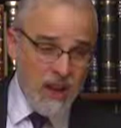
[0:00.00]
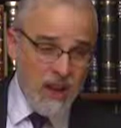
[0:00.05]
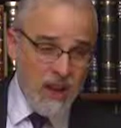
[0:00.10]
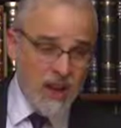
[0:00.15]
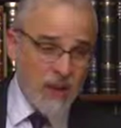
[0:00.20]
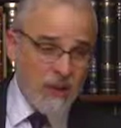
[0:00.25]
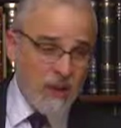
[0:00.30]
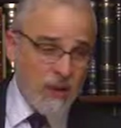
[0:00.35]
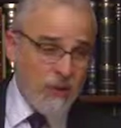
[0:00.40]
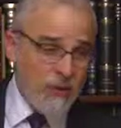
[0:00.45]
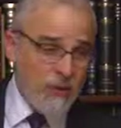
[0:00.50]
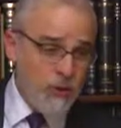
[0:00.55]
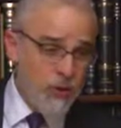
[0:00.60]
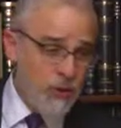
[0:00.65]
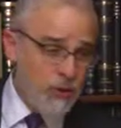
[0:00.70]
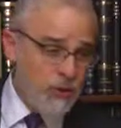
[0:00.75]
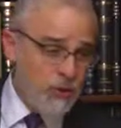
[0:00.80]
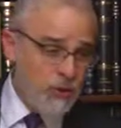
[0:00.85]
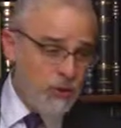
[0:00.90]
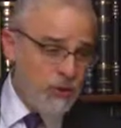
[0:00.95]
And Rav
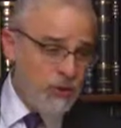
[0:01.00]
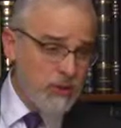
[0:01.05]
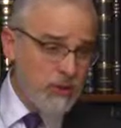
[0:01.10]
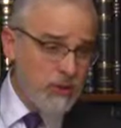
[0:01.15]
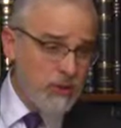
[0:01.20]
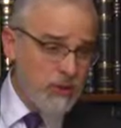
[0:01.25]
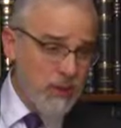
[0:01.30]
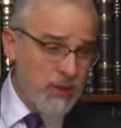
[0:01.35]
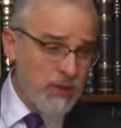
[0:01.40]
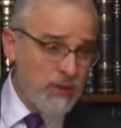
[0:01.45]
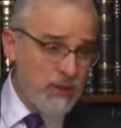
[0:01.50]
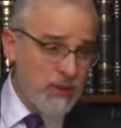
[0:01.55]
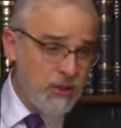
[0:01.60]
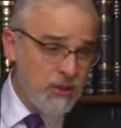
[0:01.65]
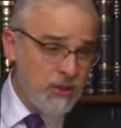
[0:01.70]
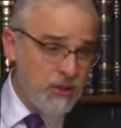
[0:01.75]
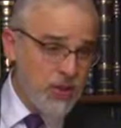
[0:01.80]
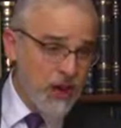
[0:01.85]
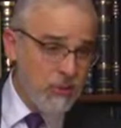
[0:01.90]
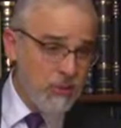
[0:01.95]
Kook would spend
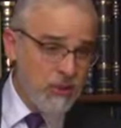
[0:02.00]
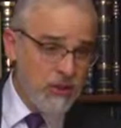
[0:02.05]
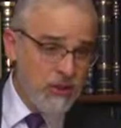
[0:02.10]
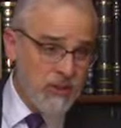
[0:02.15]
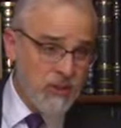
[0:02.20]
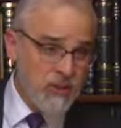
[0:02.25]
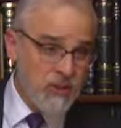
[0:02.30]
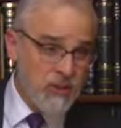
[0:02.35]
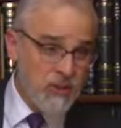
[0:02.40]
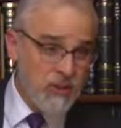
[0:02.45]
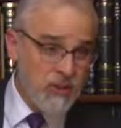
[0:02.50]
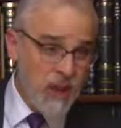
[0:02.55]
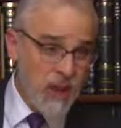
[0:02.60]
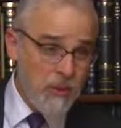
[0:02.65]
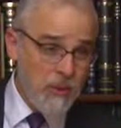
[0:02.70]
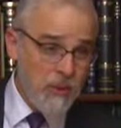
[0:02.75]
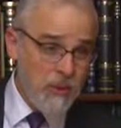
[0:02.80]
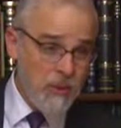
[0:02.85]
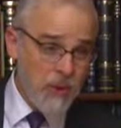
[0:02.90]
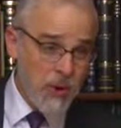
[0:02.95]
Shabbos
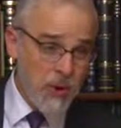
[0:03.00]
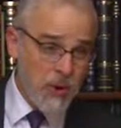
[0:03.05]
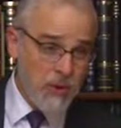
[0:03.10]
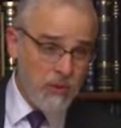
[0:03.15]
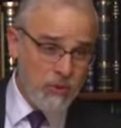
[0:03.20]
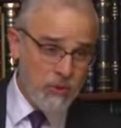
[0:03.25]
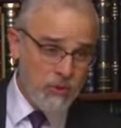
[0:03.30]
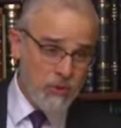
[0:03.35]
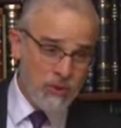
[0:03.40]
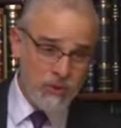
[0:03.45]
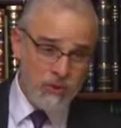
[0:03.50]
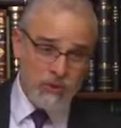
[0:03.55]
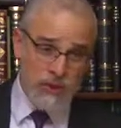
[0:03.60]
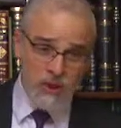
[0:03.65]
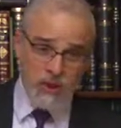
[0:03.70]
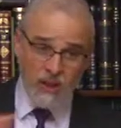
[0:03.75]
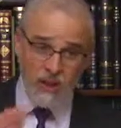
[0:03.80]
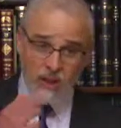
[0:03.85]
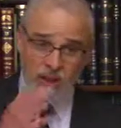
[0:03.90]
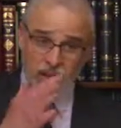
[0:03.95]
sometime in Rehovot
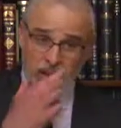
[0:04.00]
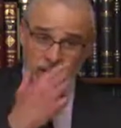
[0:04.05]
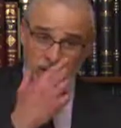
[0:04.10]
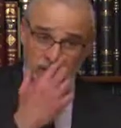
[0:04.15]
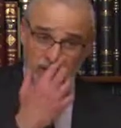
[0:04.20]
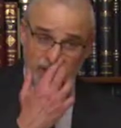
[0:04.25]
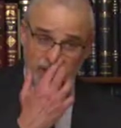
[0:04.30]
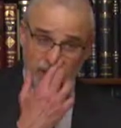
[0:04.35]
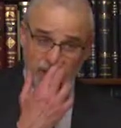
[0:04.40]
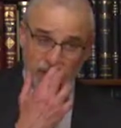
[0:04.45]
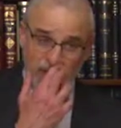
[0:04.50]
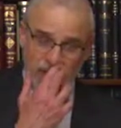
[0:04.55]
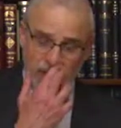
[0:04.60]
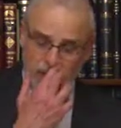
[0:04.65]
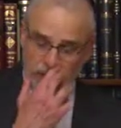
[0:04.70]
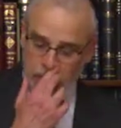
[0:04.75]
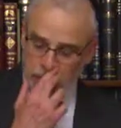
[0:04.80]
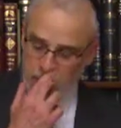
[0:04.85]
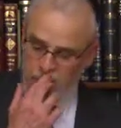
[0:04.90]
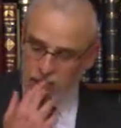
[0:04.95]
in the
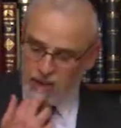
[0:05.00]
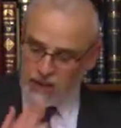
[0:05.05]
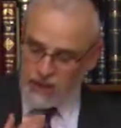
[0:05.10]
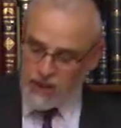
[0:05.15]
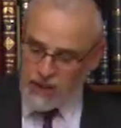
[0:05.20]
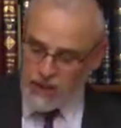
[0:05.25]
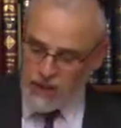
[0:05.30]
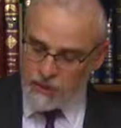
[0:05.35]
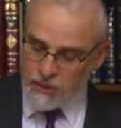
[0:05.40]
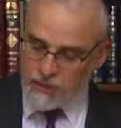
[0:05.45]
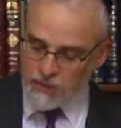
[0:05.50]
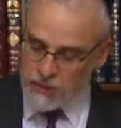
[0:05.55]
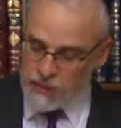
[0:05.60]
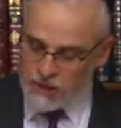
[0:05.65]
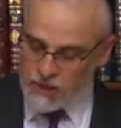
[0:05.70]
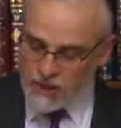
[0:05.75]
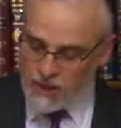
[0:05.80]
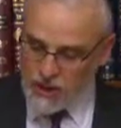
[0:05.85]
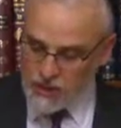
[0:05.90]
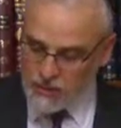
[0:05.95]
summertime. He would
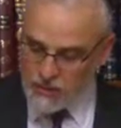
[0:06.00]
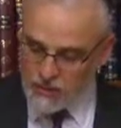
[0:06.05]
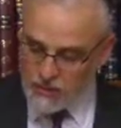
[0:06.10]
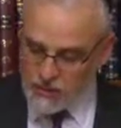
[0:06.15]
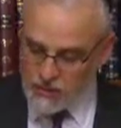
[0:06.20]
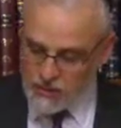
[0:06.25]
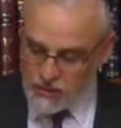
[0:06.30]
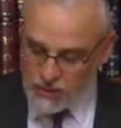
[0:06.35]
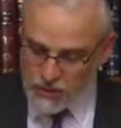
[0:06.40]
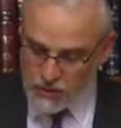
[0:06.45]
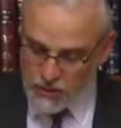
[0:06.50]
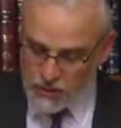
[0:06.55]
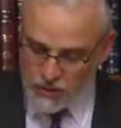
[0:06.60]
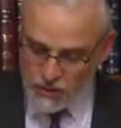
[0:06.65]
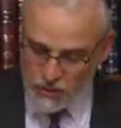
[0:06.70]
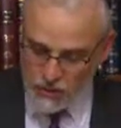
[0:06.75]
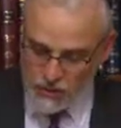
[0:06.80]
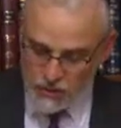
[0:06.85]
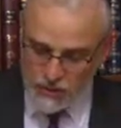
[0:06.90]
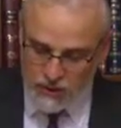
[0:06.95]
spend Shabbos there in the
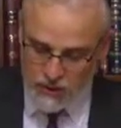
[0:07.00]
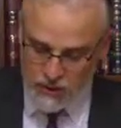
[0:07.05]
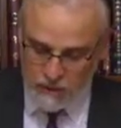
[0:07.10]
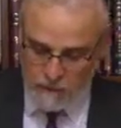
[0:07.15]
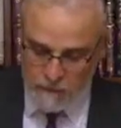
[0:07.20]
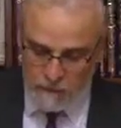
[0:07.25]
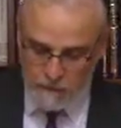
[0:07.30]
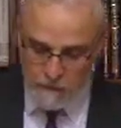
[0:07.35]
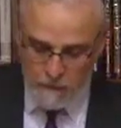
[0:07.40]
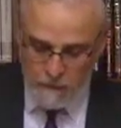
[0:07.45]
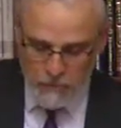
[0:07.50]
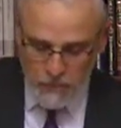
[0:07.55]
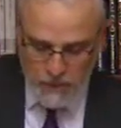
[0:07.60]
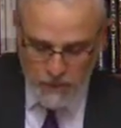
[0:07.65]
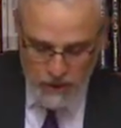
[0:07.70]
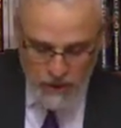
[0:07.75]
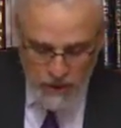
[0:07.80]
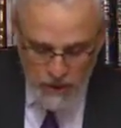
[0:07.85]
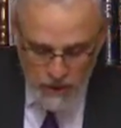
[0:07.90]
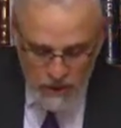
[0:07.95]
community.
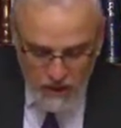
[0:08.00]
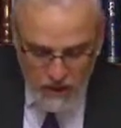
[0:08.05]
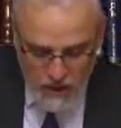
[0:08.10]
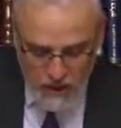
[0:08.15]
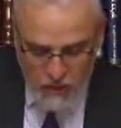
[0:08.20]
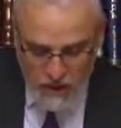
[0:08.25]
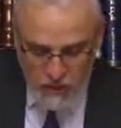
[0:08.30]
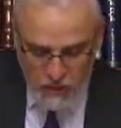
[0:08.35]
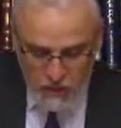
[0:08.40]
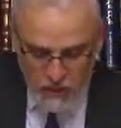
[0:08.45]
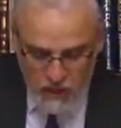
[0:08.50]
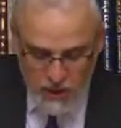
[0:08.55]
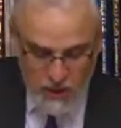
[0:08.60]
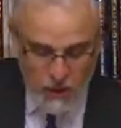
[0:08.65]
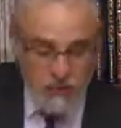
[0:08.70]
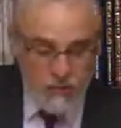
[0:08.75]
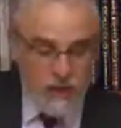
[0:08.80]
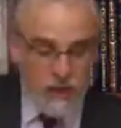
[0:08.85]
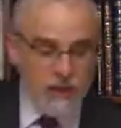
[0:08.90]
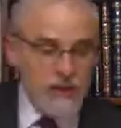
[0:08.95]
He would
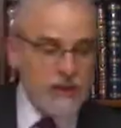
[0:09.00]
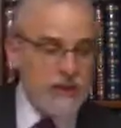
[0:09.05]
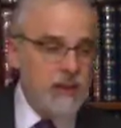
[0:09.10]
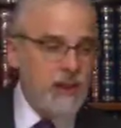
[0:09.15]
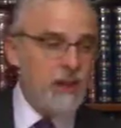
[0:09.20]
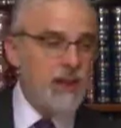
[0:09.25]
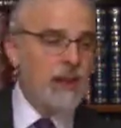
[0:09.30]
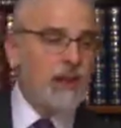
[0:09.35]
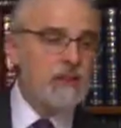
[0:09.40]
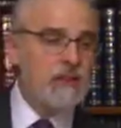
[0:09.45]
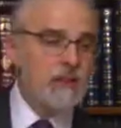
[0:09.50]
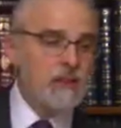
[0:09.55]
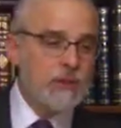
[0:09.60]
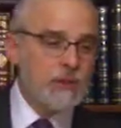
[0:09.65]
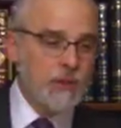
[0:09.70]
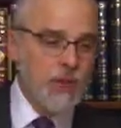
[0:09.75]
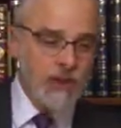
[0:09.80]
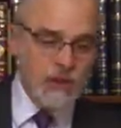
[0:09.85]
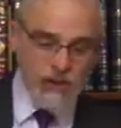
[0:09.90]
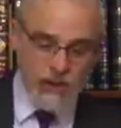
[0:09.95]
come there, as the
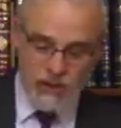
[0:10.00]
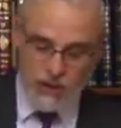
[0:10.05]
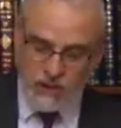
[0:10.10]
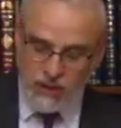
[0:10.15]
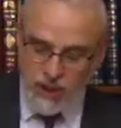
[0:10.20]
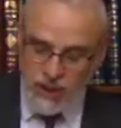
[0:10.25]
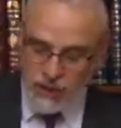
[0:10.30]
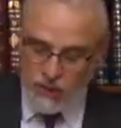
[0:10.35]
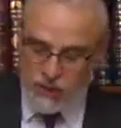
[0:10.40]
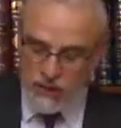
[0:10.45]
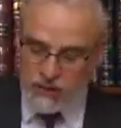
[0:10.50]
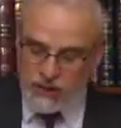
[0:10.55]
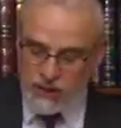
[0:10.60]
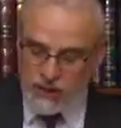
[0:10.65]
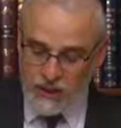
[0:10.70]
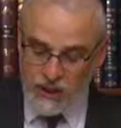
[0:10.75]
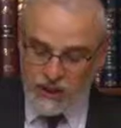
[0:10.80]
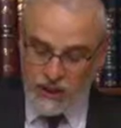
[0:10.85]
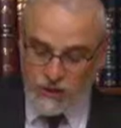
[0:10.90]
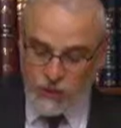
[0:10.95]
writes in the diarist,
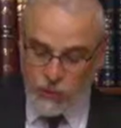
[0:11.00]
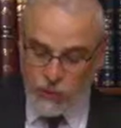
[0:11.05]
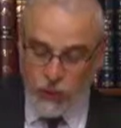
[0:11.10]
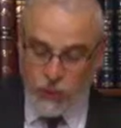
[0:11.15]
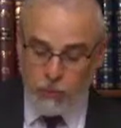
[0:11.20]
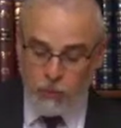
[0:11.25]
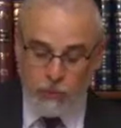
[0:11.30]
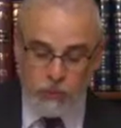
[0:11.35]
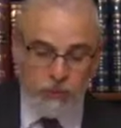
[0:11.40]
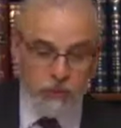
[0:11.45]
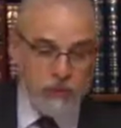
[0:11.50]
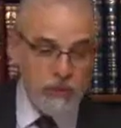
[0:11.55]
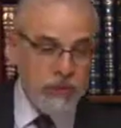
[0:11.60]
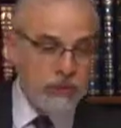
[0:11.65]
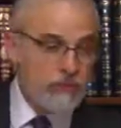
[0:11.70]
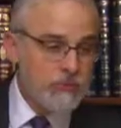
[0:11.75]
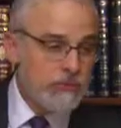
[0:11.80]
to eat grapes.